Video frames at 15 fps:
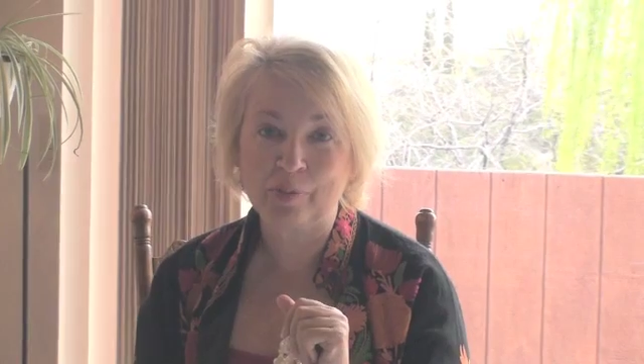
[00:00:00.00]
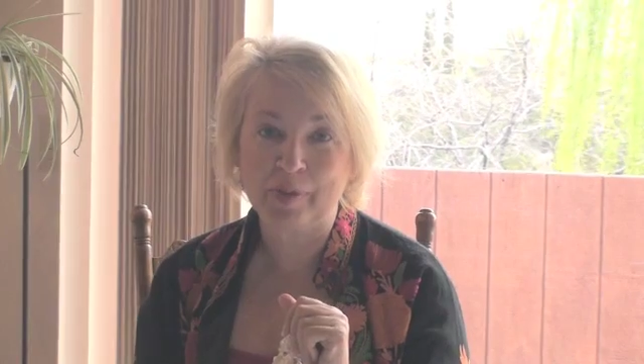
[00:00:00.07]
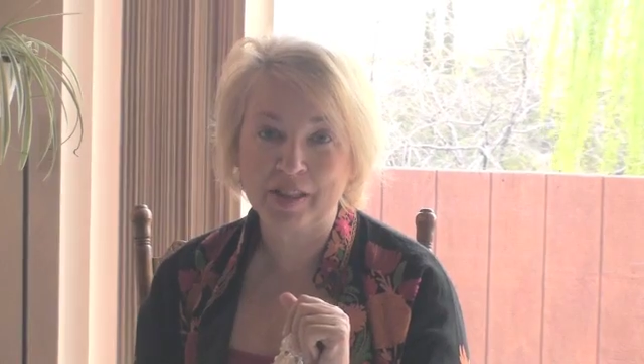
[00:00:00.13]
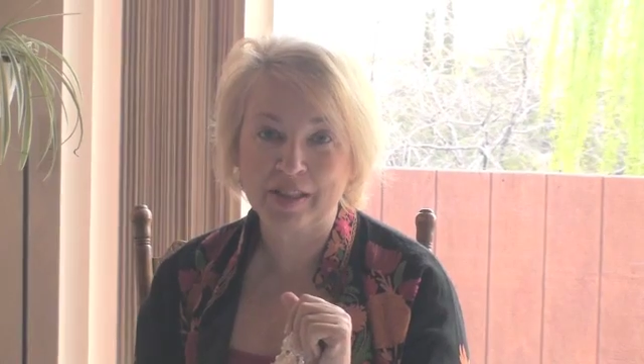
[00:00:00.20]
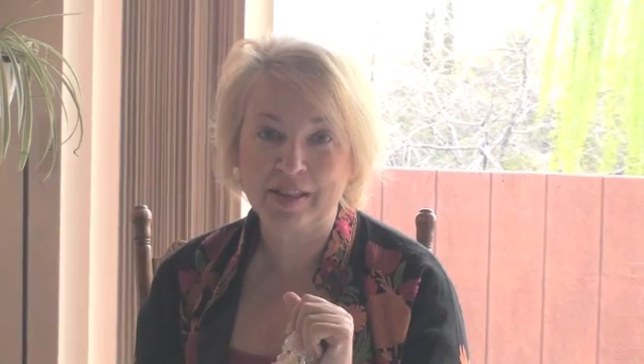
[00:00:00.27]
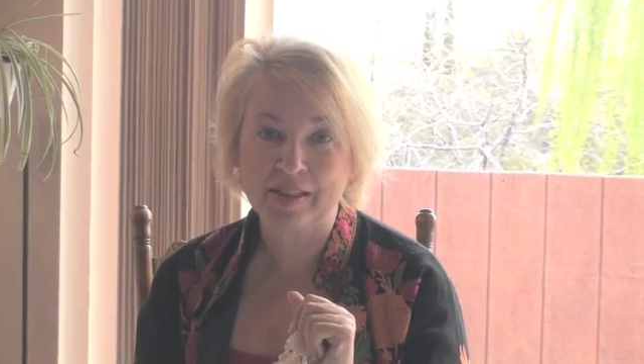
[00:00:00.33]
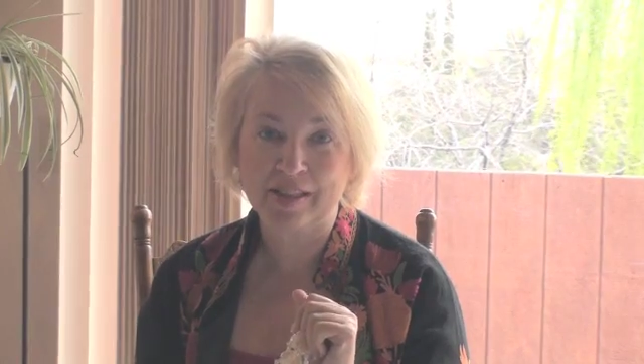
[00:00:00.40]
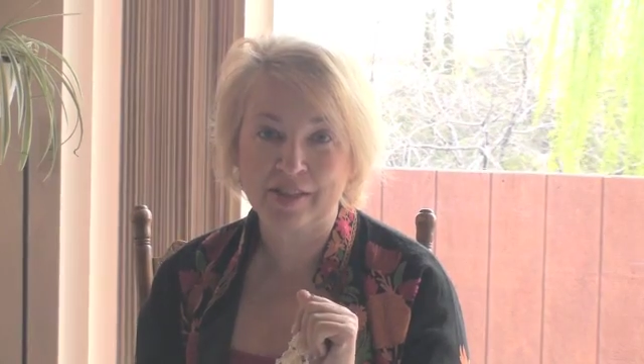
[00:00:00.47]

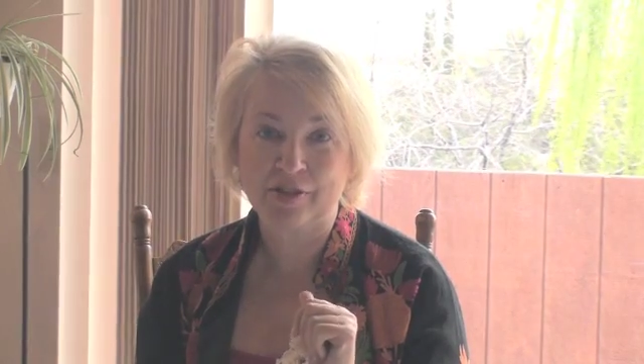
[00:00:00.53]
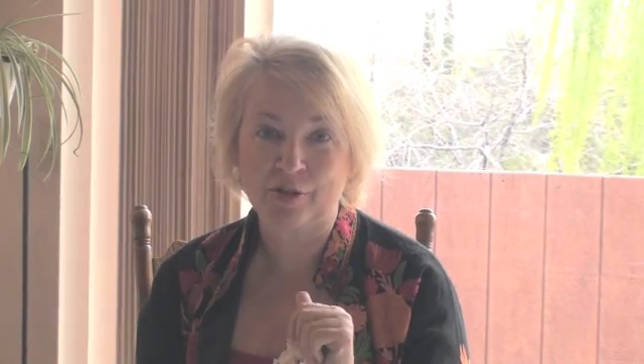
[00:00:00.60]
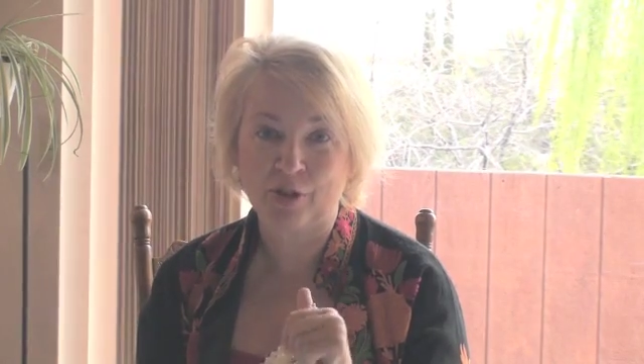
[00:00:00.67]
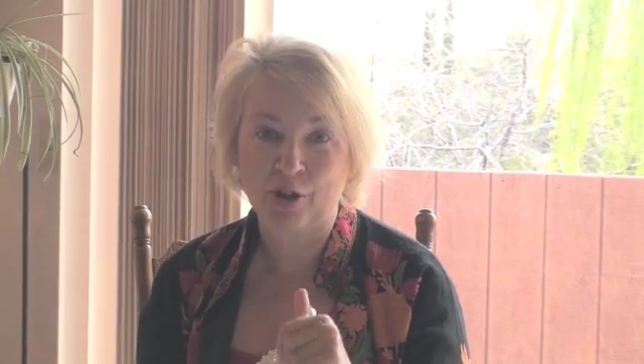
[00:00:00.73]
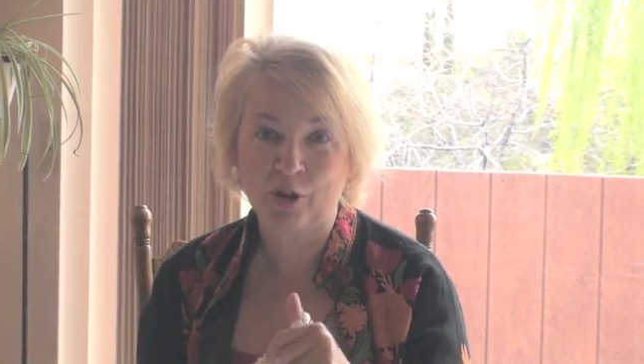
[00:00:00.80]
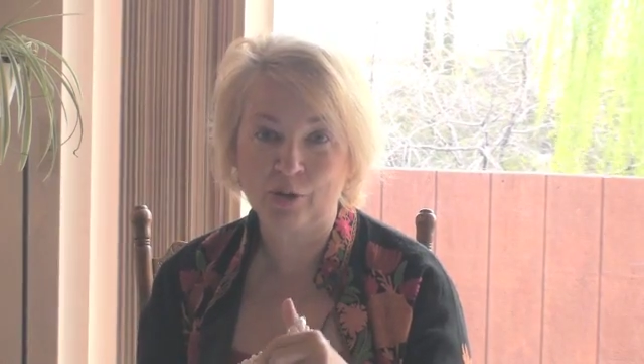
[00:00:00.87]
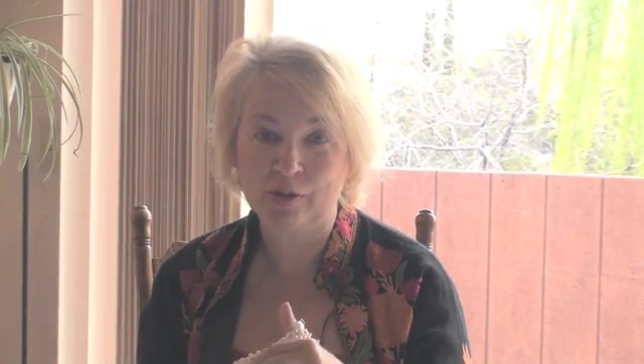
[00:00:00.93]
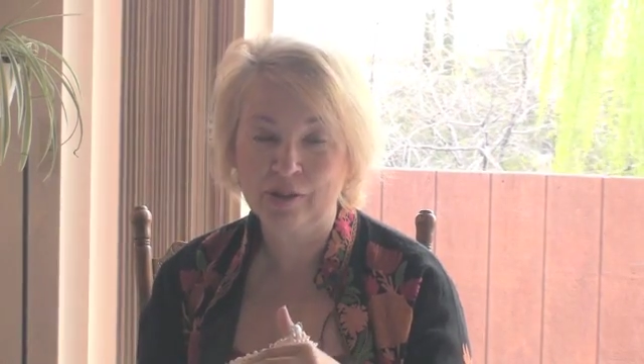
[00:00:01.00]
business has
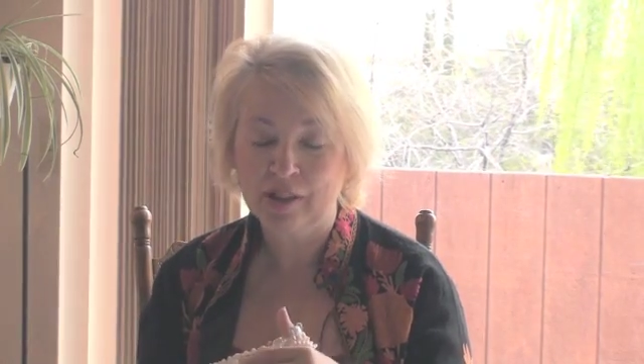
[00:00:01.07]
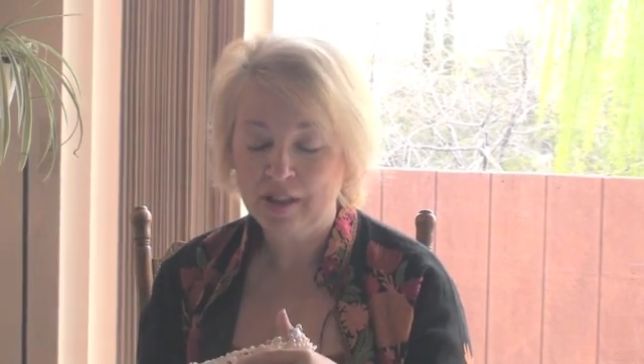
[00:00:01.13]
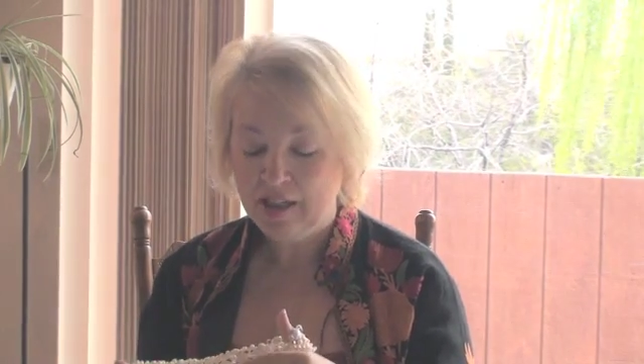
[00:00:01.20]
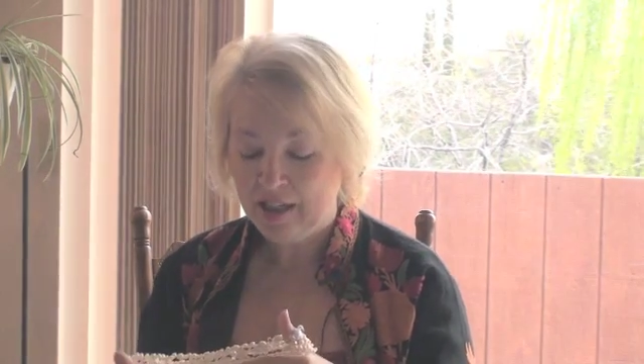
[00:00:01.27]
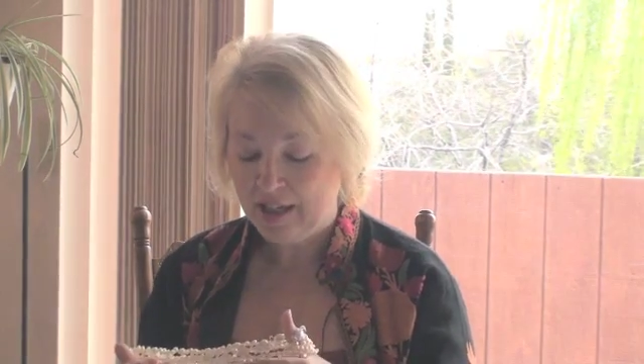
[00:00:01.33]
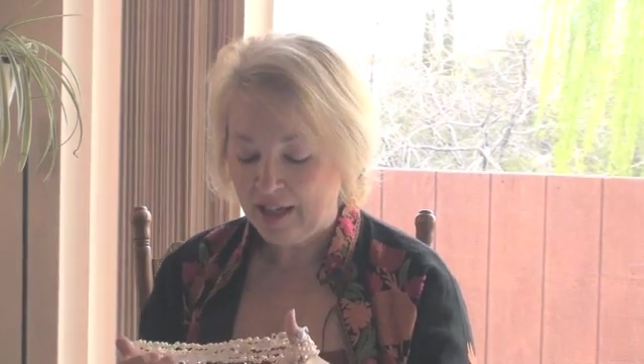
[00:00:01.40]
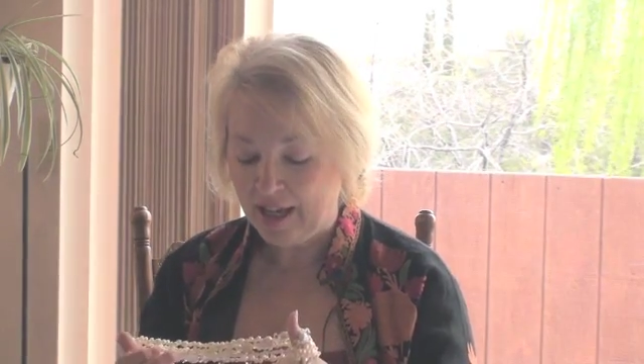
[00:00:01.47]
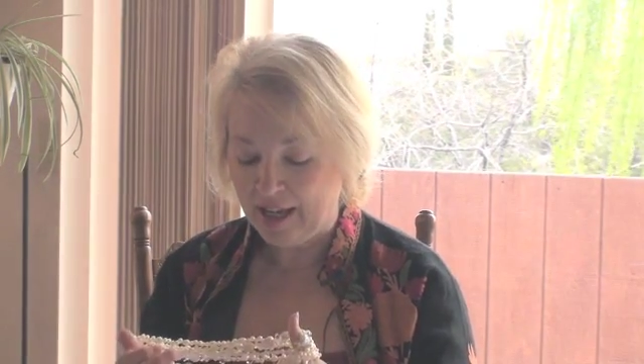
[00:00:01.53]
grown
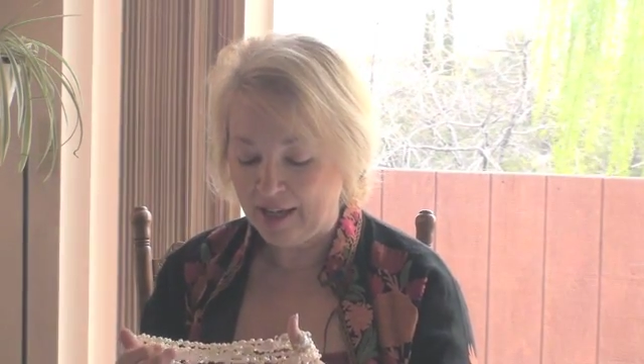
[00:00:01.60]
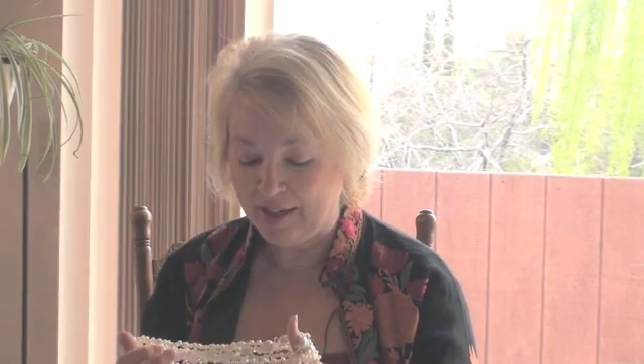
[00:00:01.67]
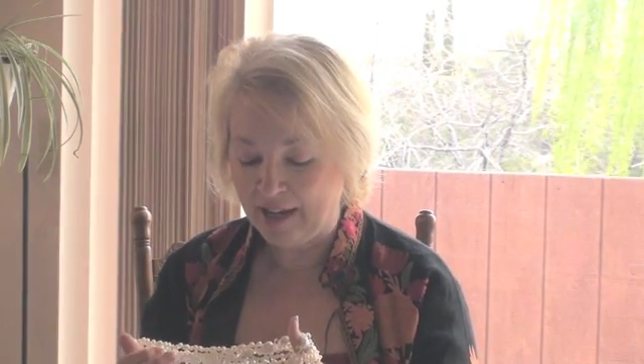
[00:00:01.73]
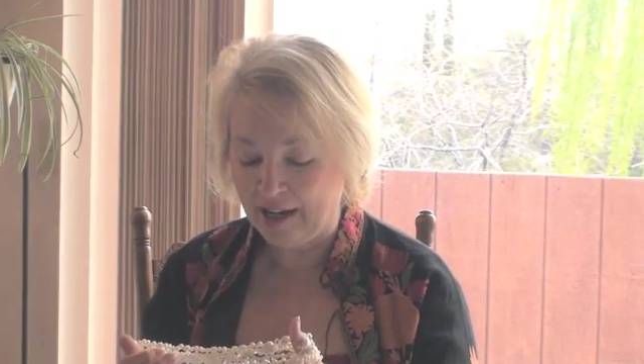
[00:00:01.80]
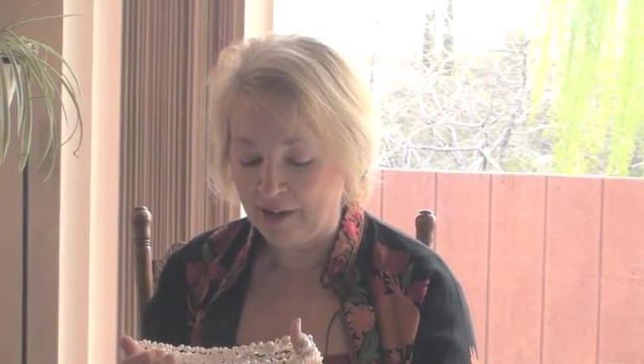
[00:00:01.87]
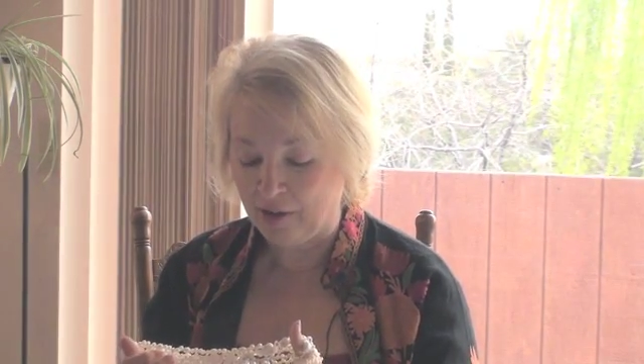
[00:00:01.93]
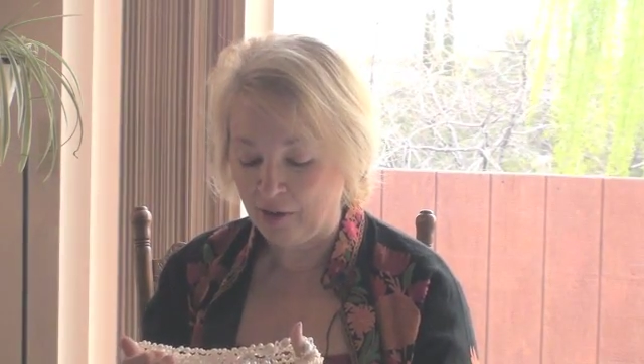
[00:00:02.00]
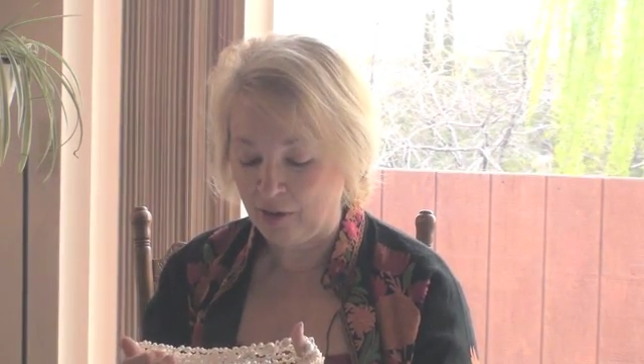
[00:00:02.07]
and
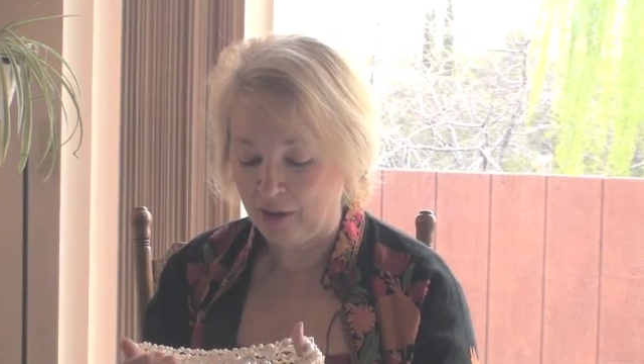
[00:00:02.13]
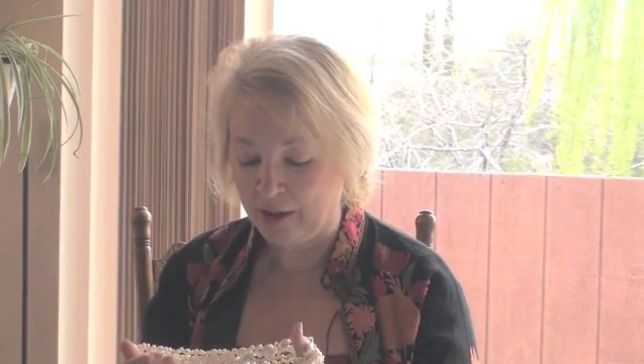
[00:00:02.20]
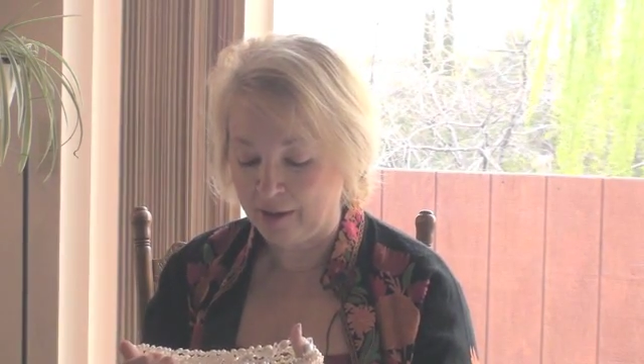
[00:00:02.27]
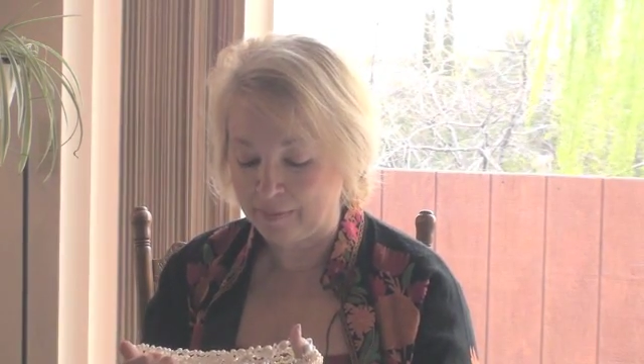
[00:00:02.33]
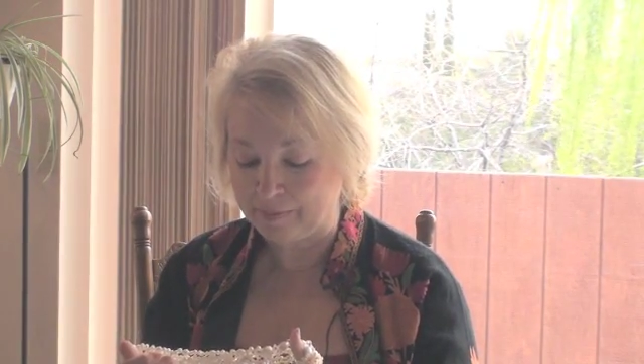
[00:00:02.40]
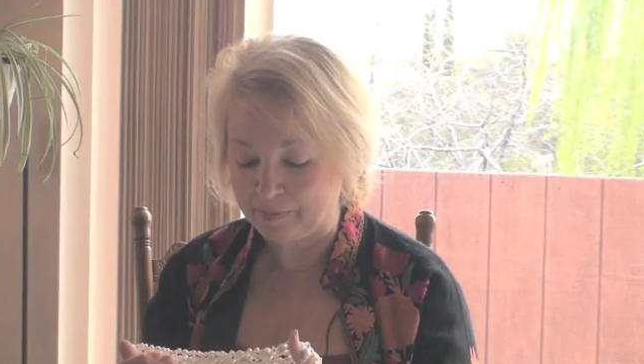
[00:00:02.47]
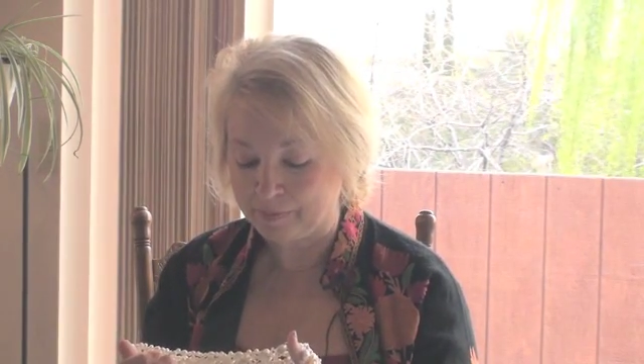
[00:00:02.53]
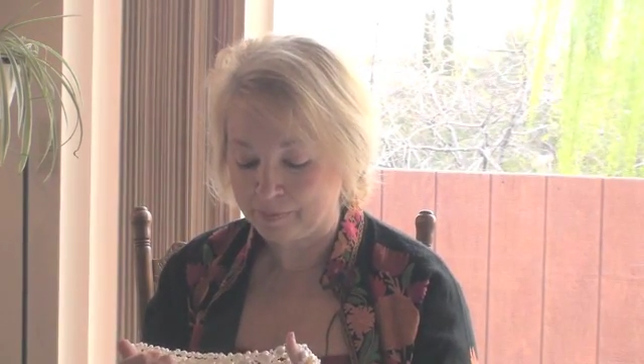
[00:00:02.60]

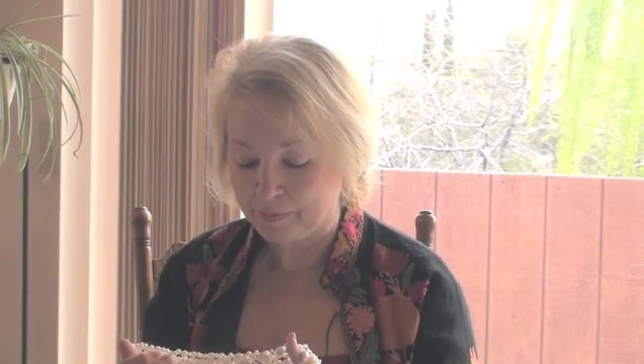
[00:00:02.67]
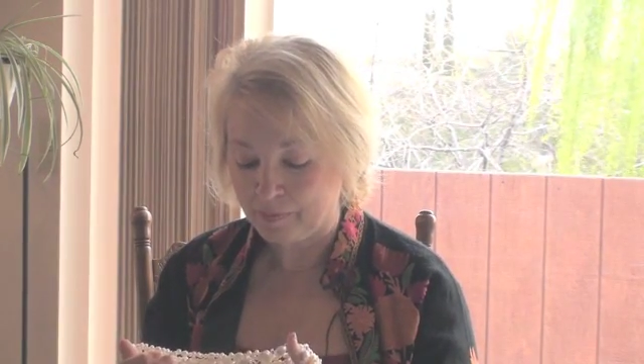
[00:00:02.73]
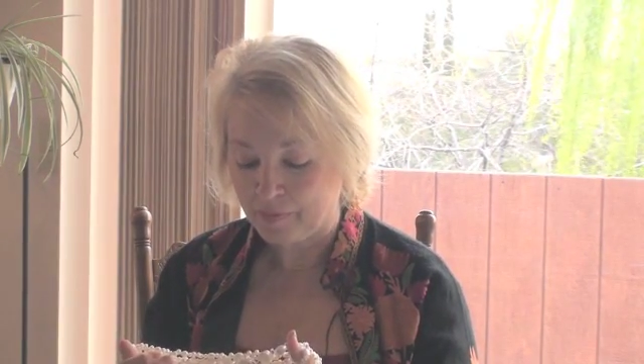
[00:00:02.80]
how